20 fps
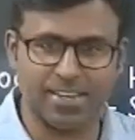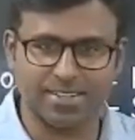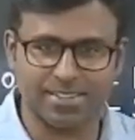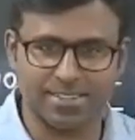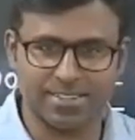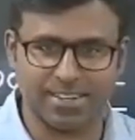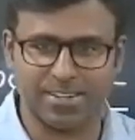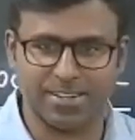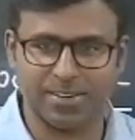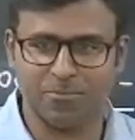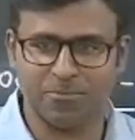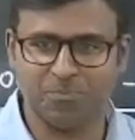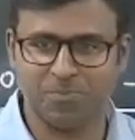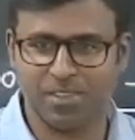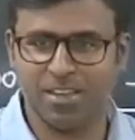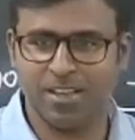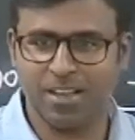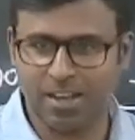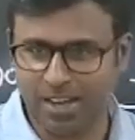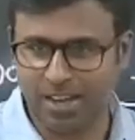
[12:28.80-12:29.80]
inside.
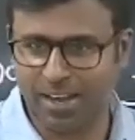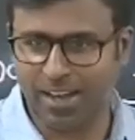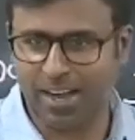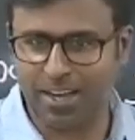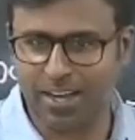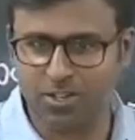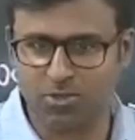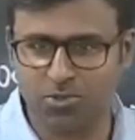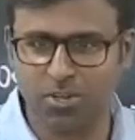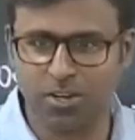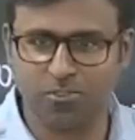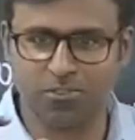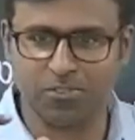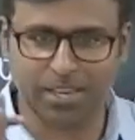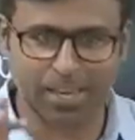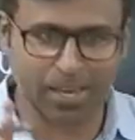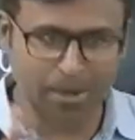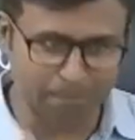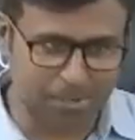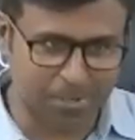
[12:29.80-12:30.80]
I should have
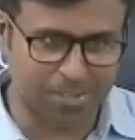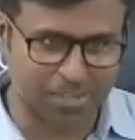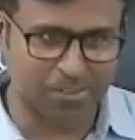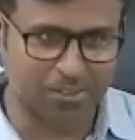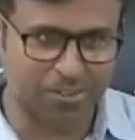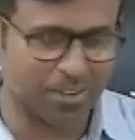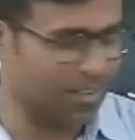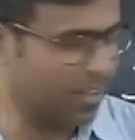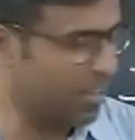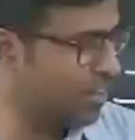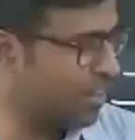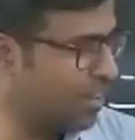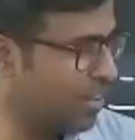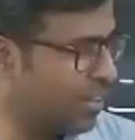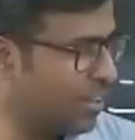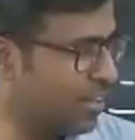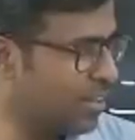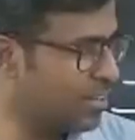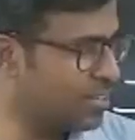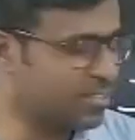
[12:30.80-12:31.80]
kept
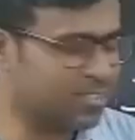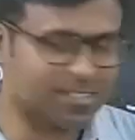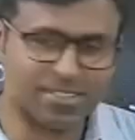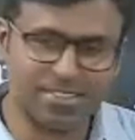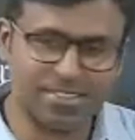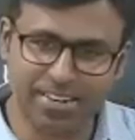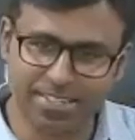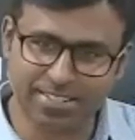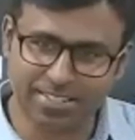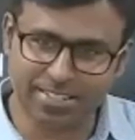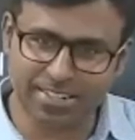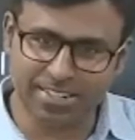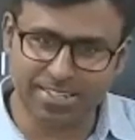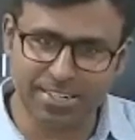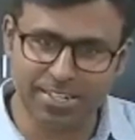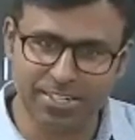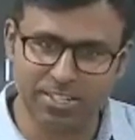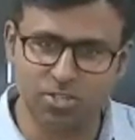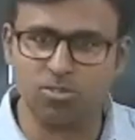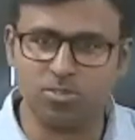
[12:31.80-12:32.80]

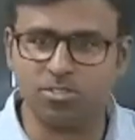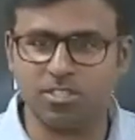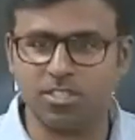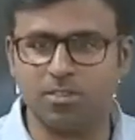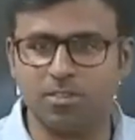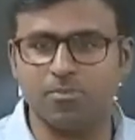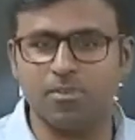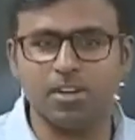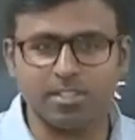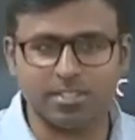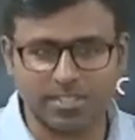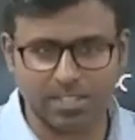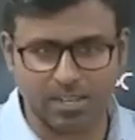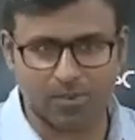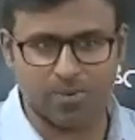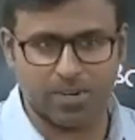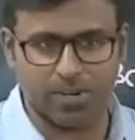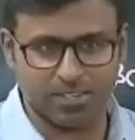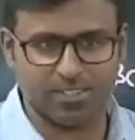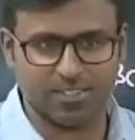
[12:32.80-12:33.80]
restricted to civil
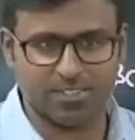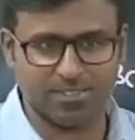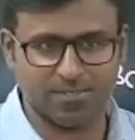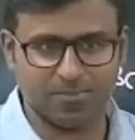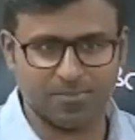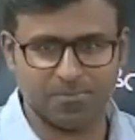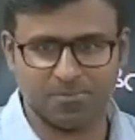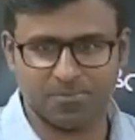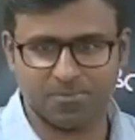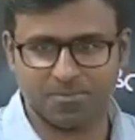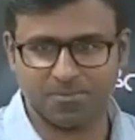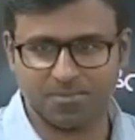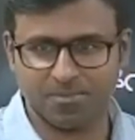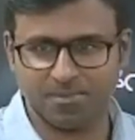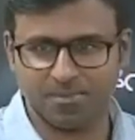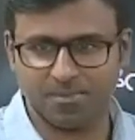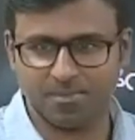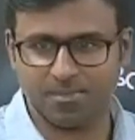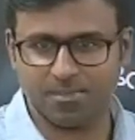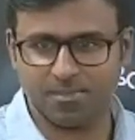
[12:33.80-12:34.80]
servants.
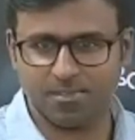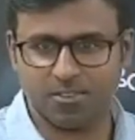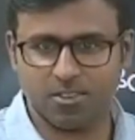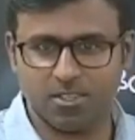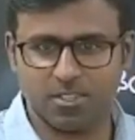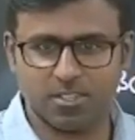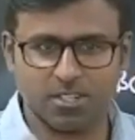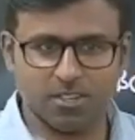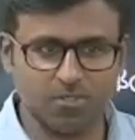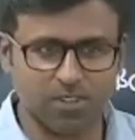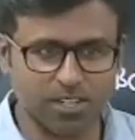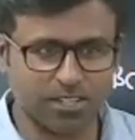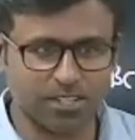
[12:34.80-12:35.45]
Because civil